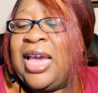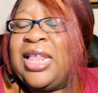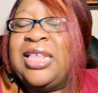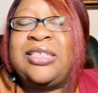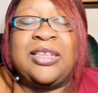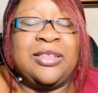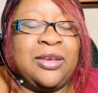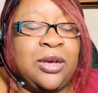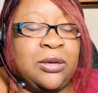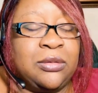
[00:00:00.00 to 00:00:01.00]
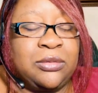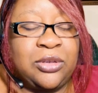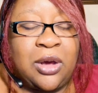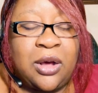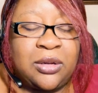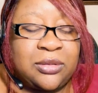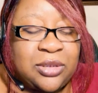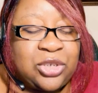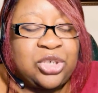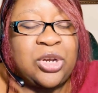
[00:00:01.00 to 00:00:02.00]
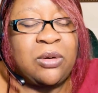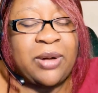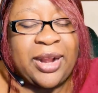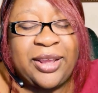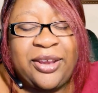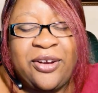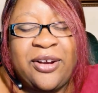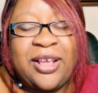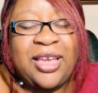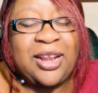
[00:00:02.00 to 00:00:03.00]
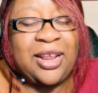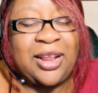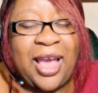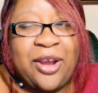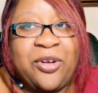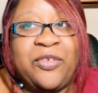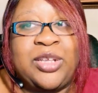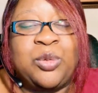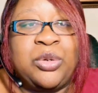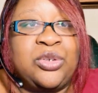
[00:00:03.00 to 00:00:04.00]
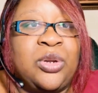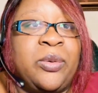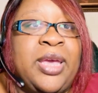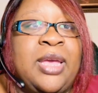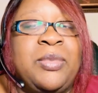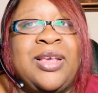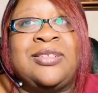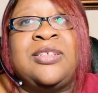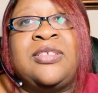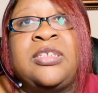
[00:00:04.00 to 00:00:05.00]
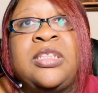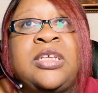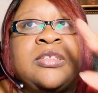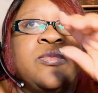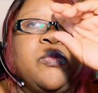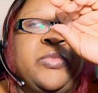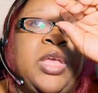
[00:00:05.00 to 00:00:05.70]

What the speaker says: this, y'all, the show right here, it aggravates me to no end, because listen to this.